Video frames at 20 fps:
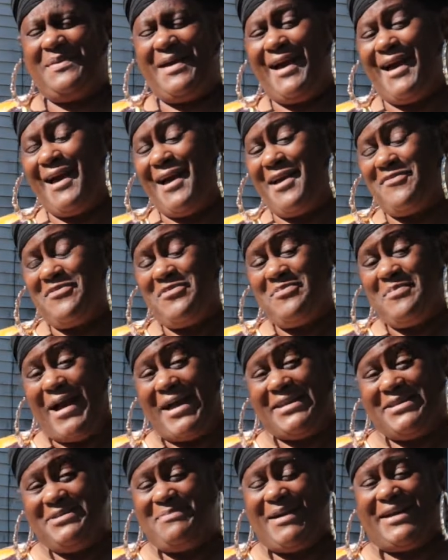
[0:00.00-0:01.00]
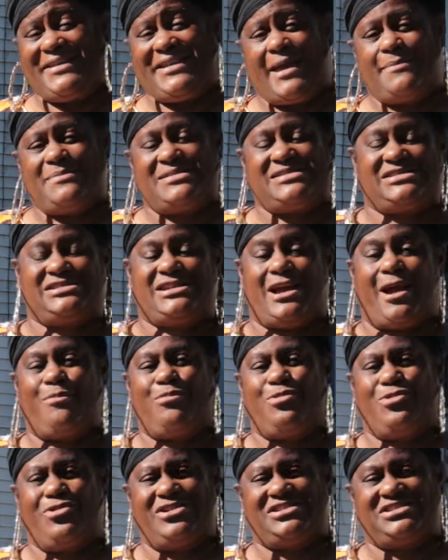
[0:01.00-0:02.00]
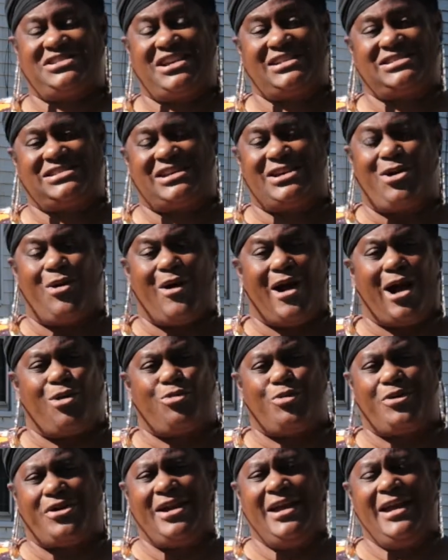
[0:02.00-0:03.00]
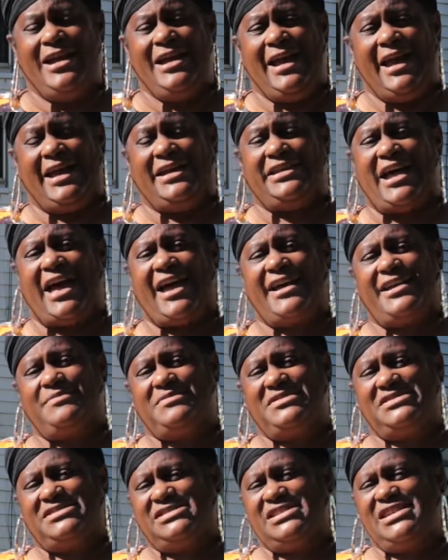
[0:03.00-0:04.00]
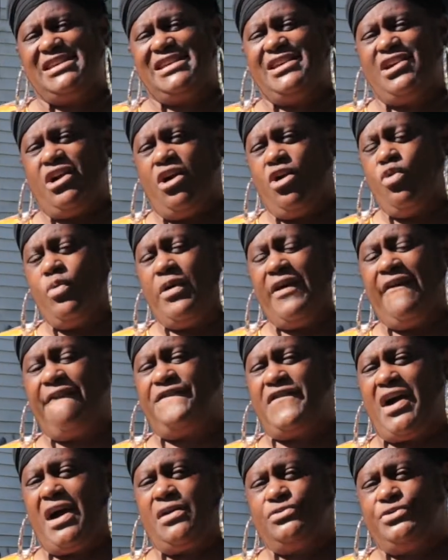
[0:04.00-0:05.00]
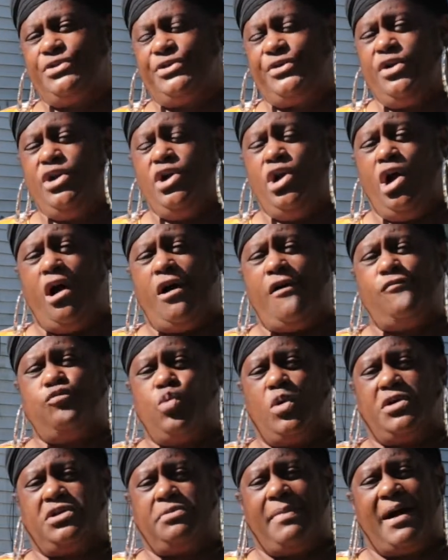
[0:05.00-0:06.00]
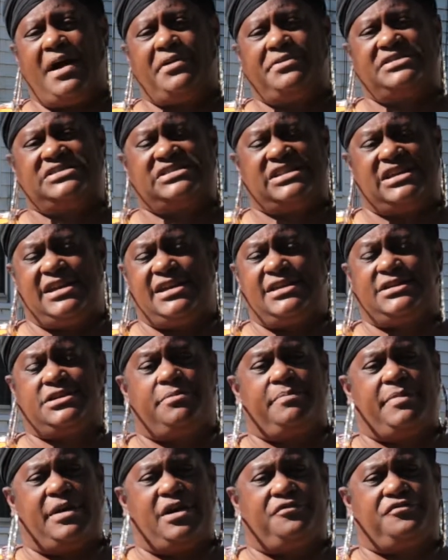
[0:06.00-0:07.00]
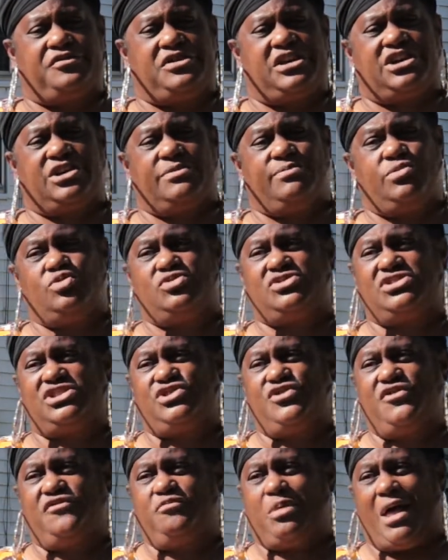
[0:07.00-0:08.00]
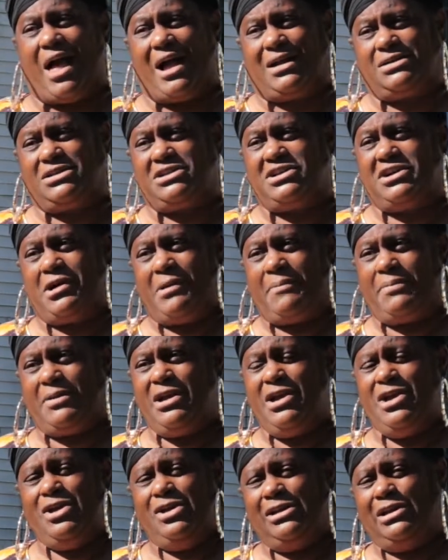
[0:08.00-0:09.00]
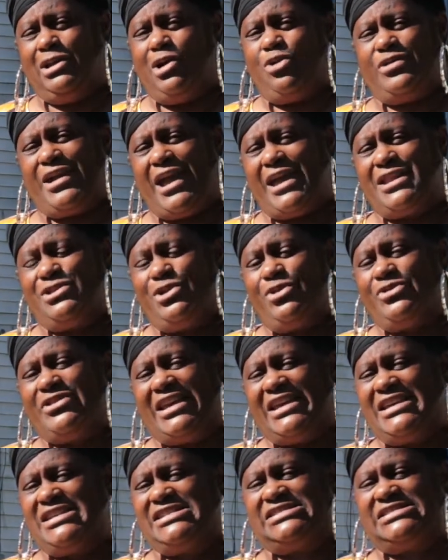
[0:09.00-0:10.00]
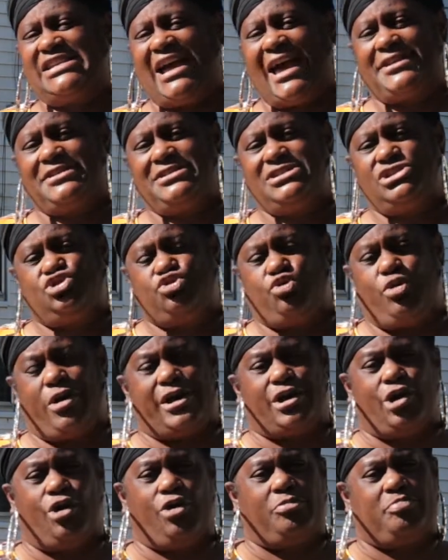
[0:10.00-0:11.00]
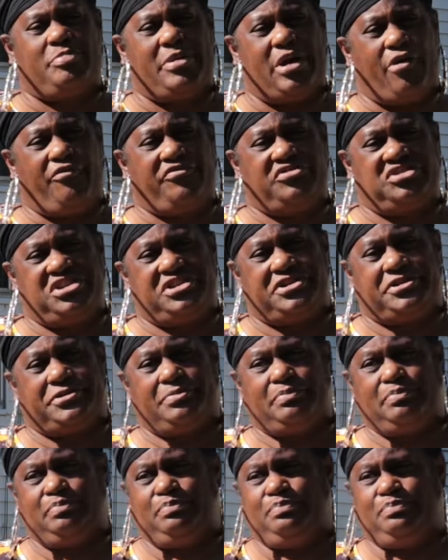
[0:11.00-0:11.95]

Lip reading: Hi everybody, my name is Tammara Chantel Howard and I am the CEO and founder of What About Us, Inc., the Belvedere Community Youth Block Club, located on the east side of Detroit on Belvedere.